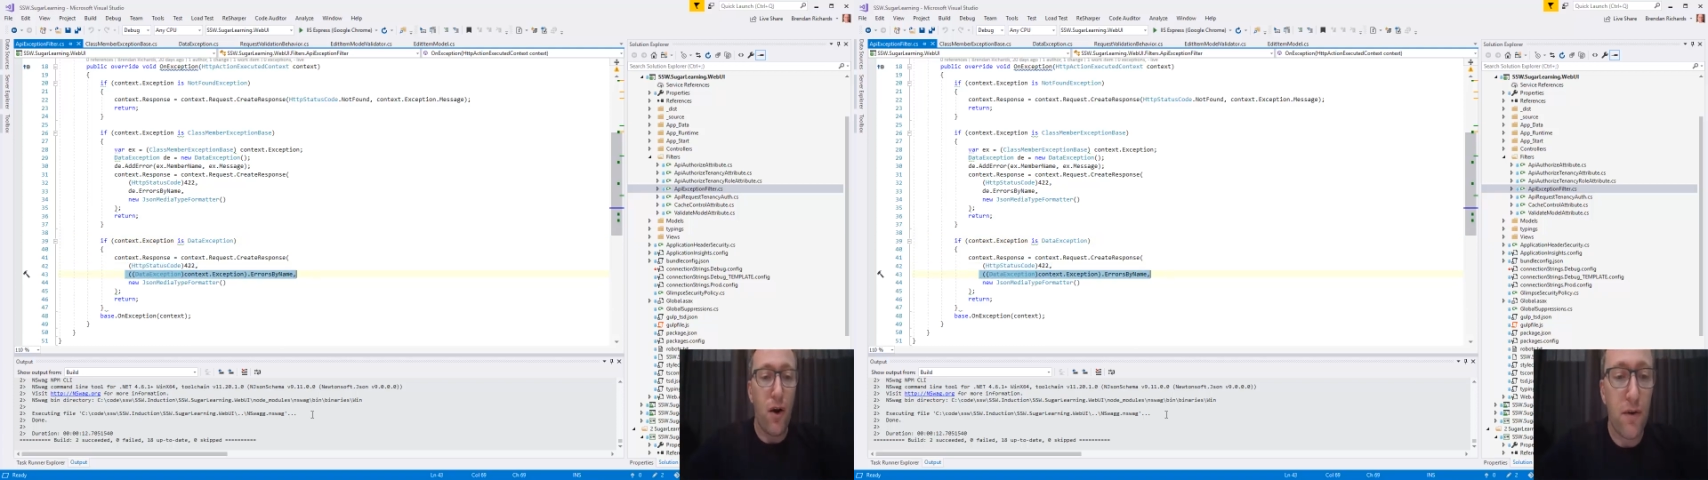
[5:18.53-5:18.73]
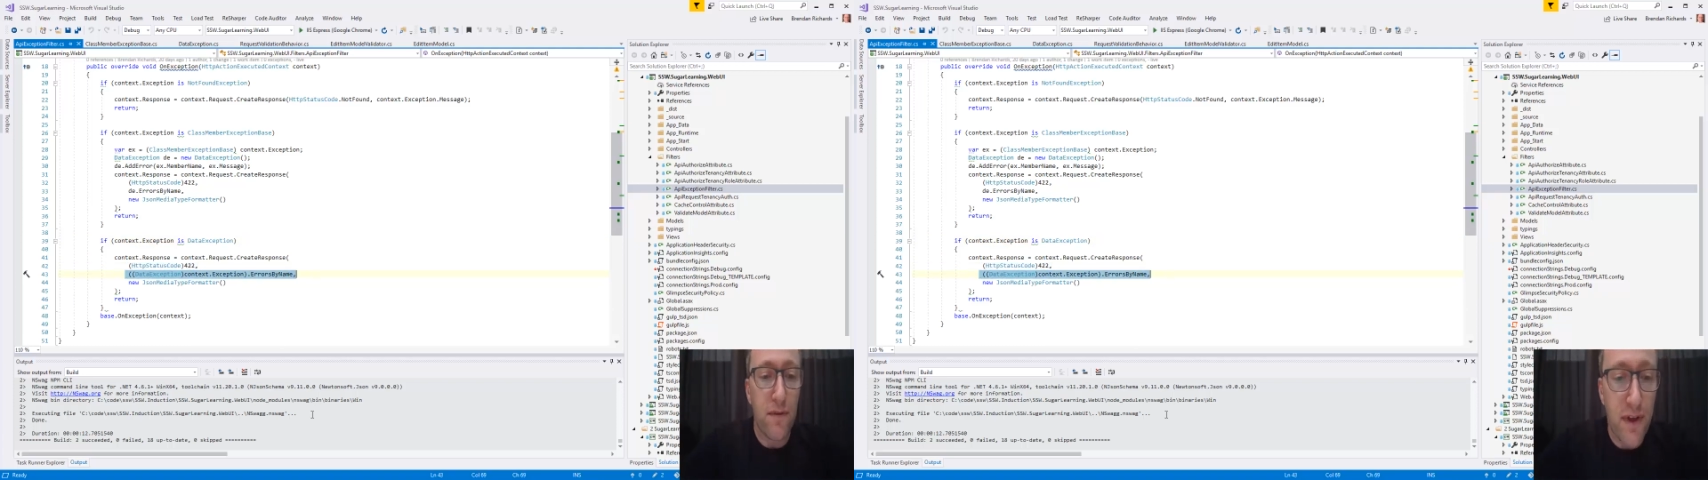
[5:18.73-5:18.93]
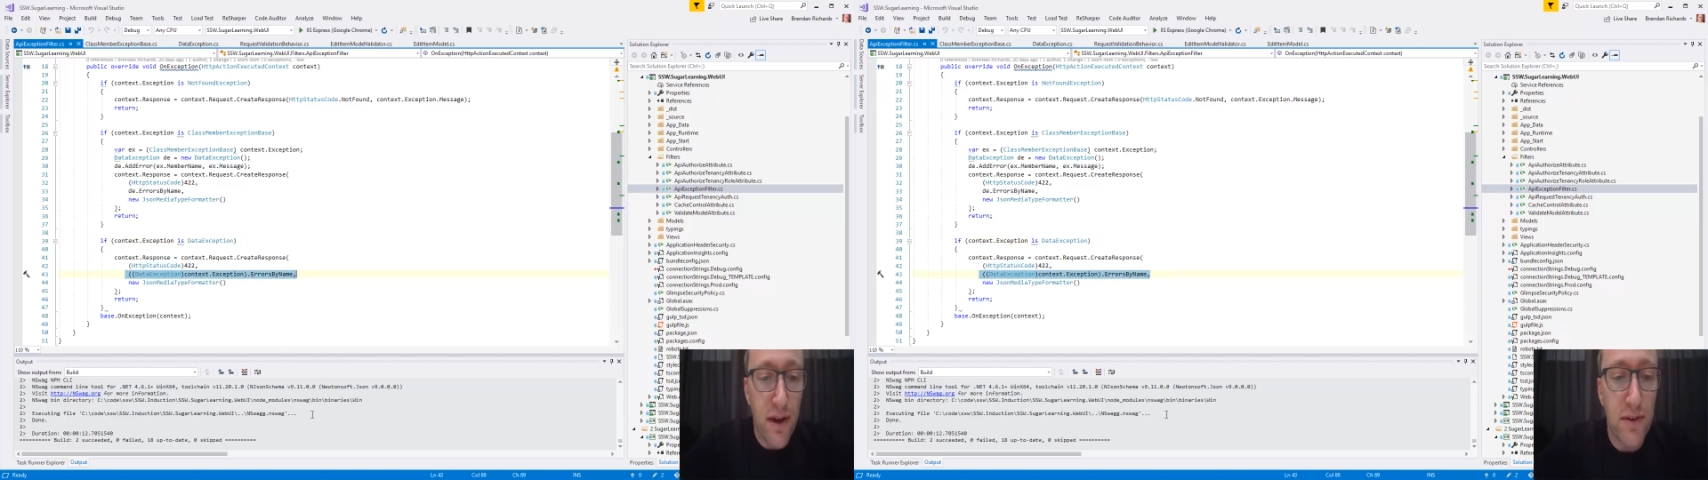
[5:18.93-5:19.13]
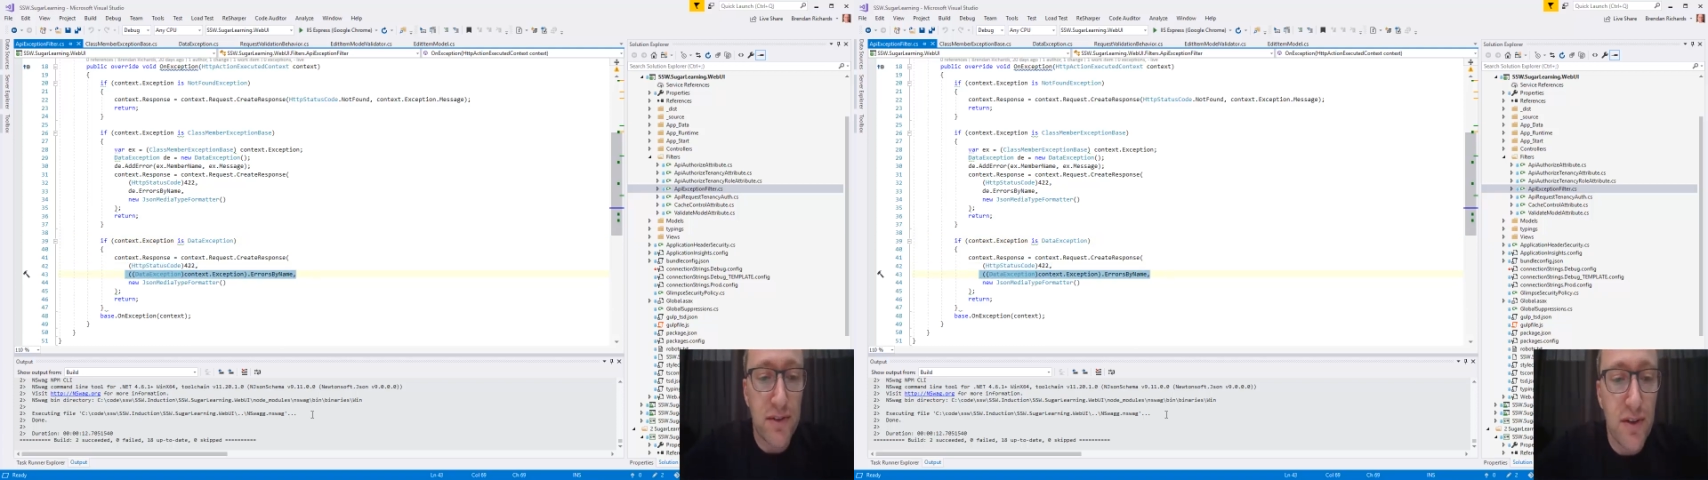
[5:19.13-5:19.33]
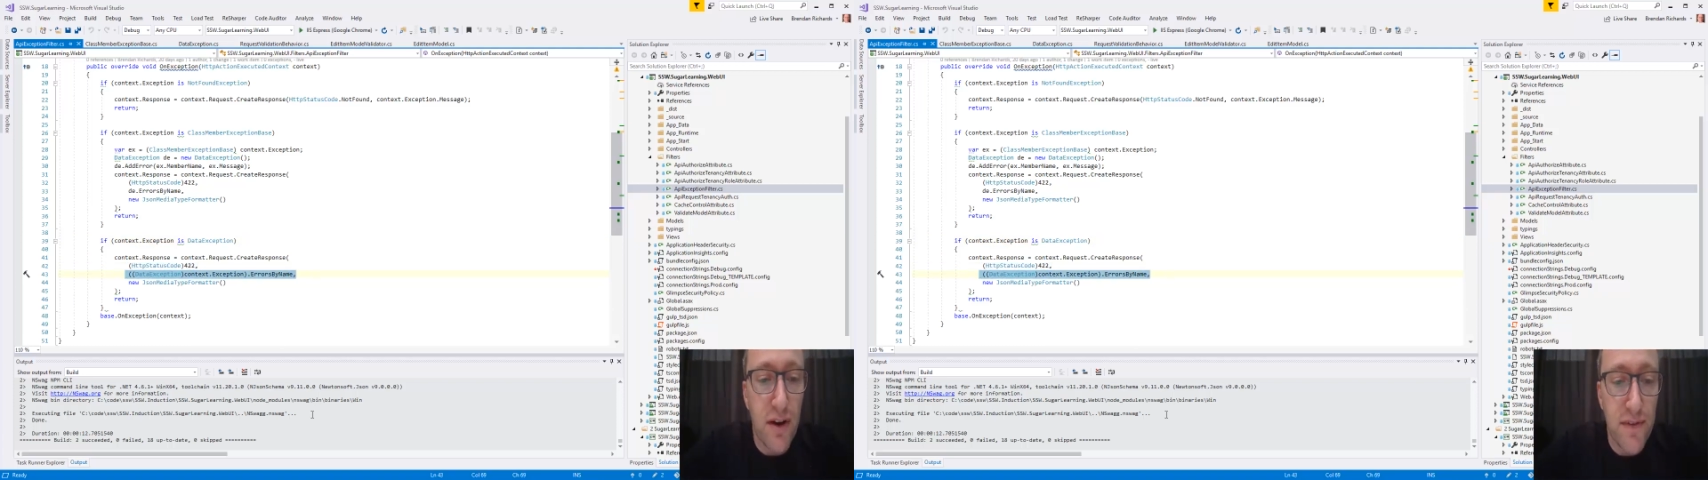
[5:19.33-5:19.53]
of
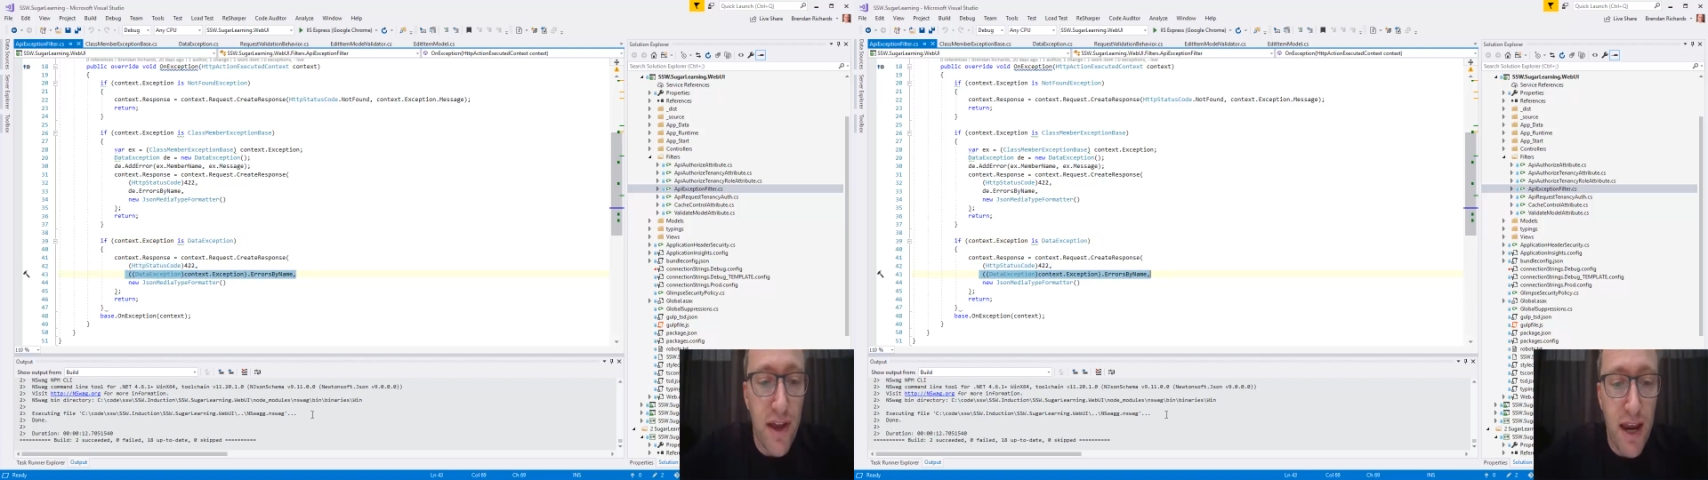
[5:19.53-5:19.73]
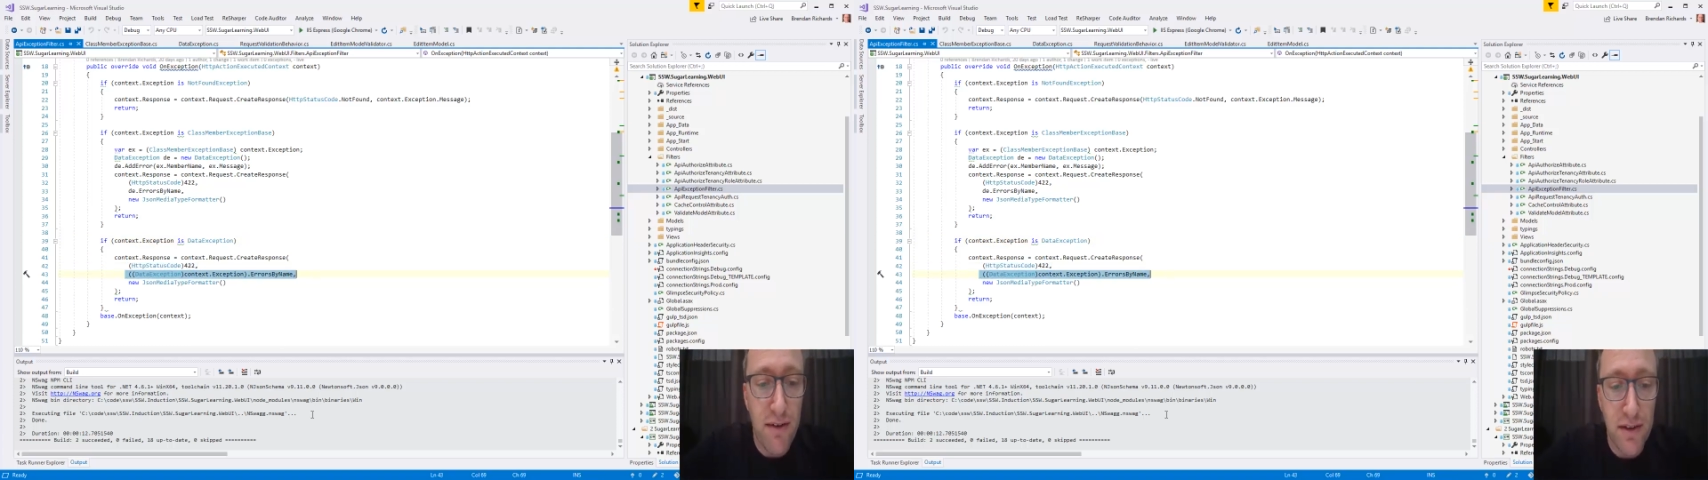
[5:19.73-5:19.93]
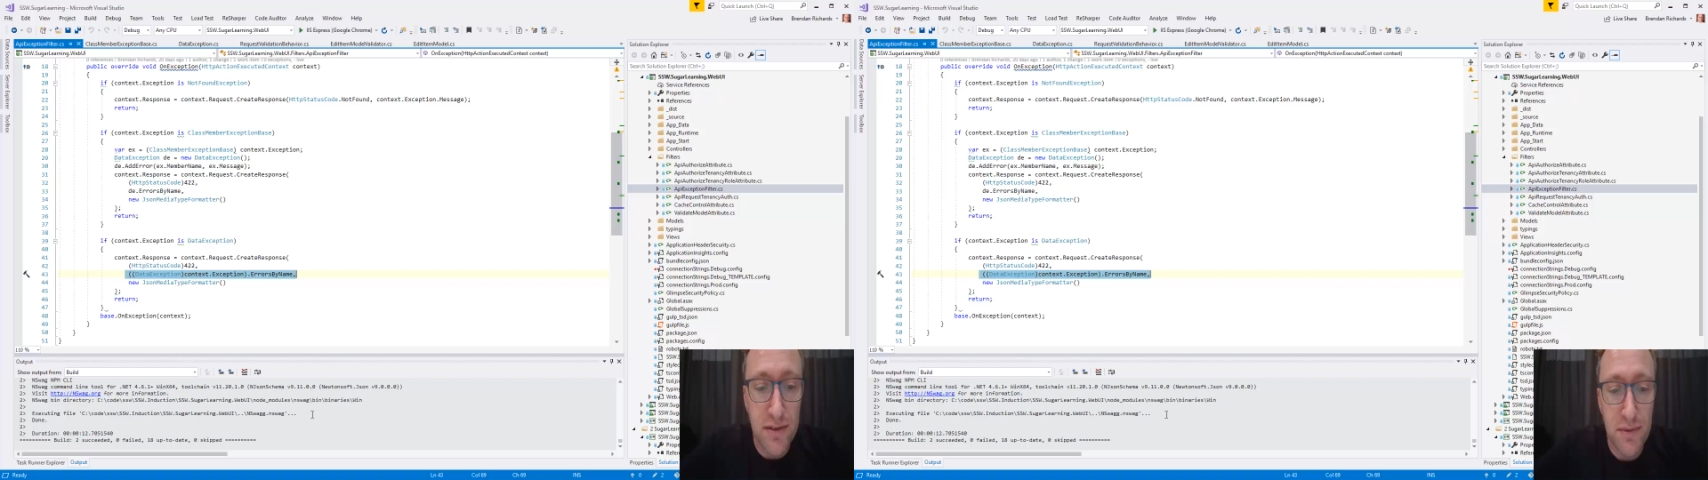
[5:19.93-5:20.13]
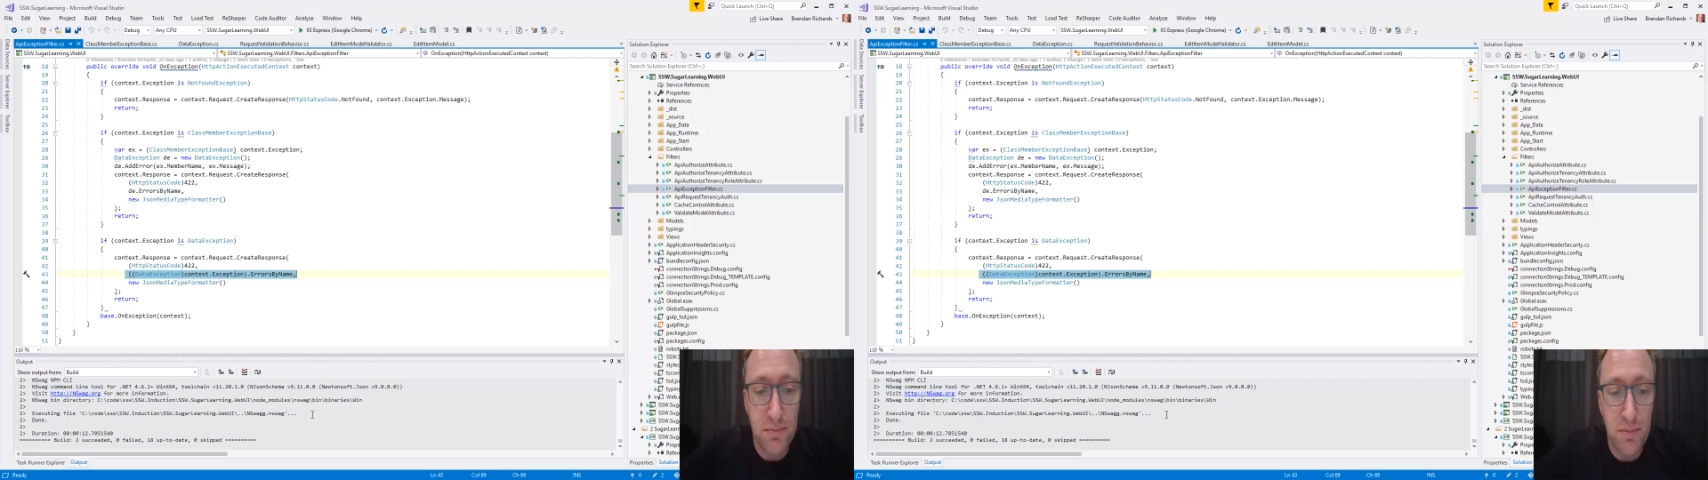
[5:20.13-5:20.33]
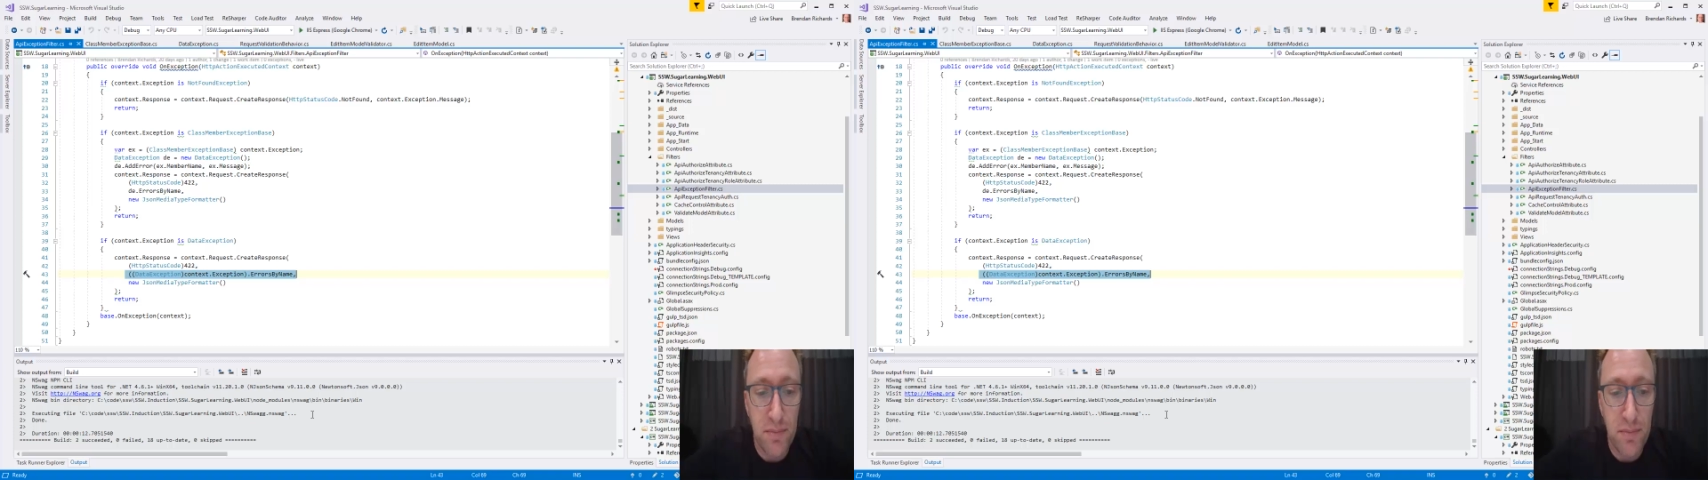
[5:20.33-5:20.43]
that errors